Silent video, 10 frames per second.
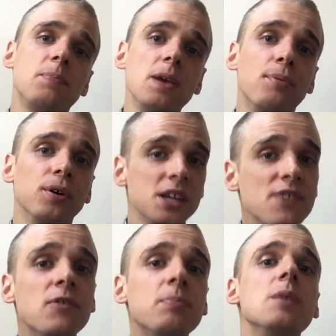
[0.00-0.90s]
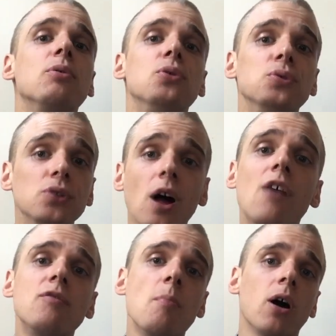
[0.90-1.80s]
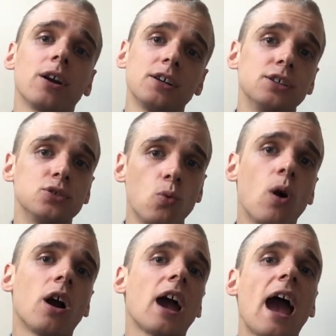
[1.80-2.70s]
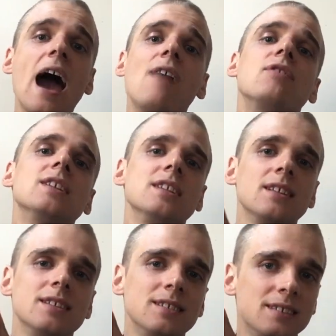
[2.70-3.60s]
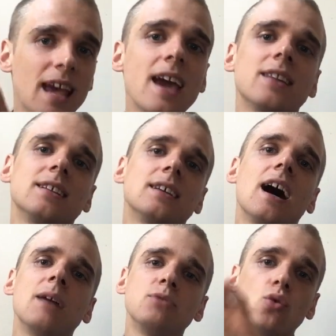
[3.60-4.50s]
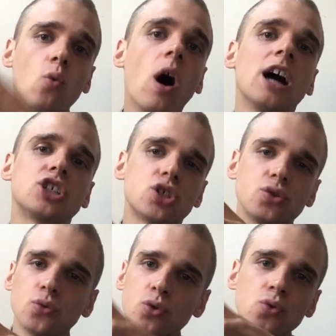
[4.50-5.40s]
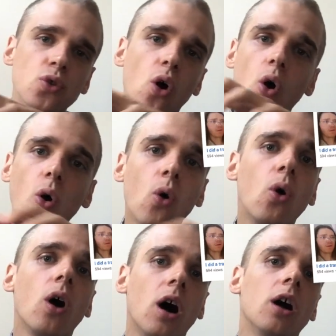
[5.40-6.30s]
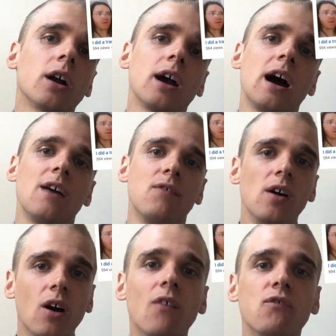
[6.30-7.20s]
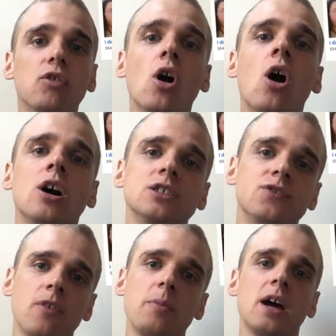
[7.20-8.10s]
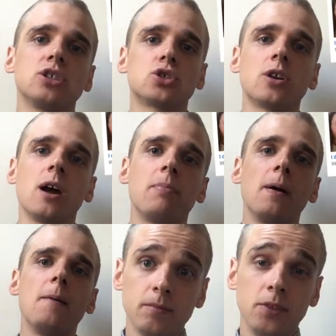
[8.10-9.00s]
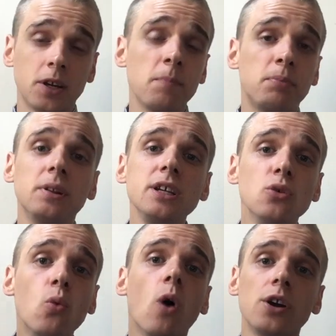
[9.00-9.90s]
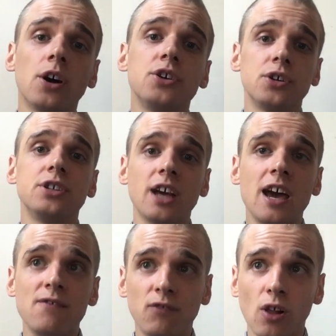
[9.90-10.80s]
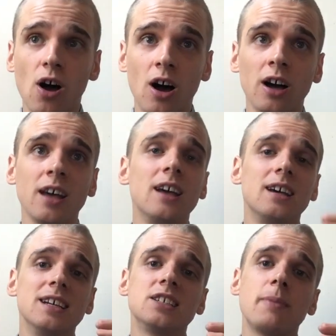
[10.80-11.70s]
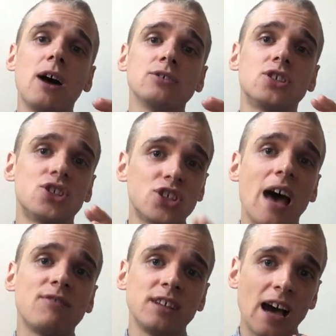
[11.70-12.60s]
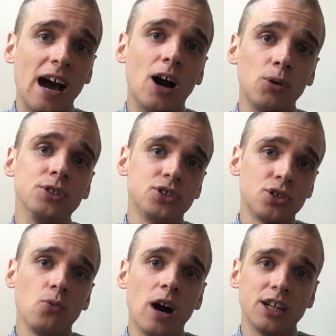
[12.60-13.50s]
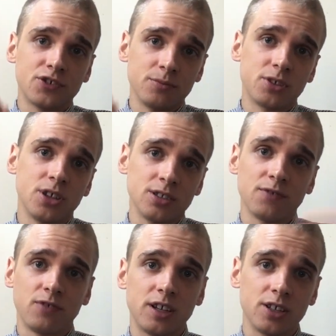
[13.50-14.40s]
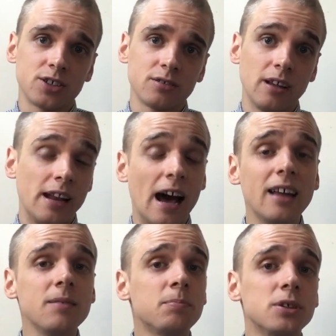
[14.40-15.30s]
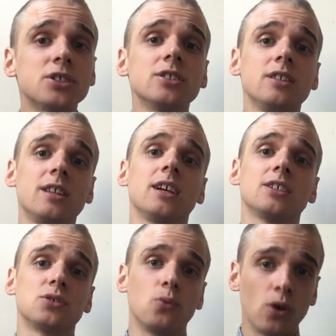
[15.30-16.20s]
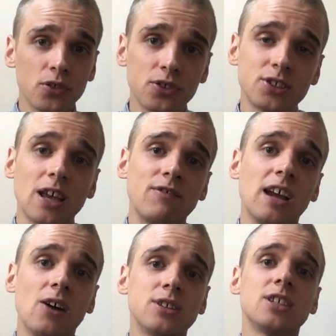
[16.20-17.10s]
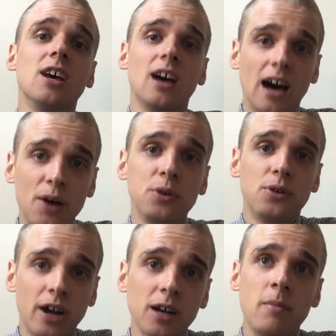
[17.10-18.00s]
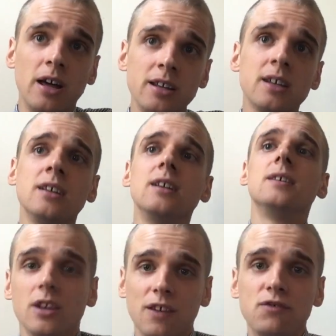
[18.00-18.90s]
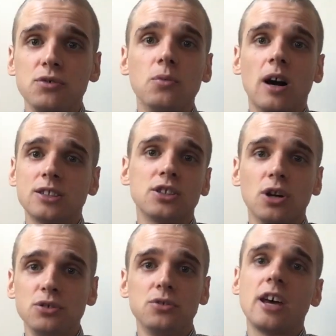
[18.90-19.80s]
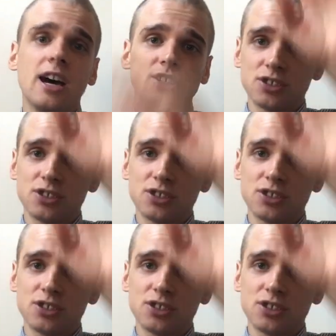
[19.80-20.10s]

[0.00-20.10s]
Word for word: people, even people who loved Mark and his work, haven't taken the time to watch through the whole archive of vlogs from that trip. The complete one hundred day vlog is about seven hours to watch from start to finish, and I personally think it's worth the seven hours. I would recommend it. If you want to go do that,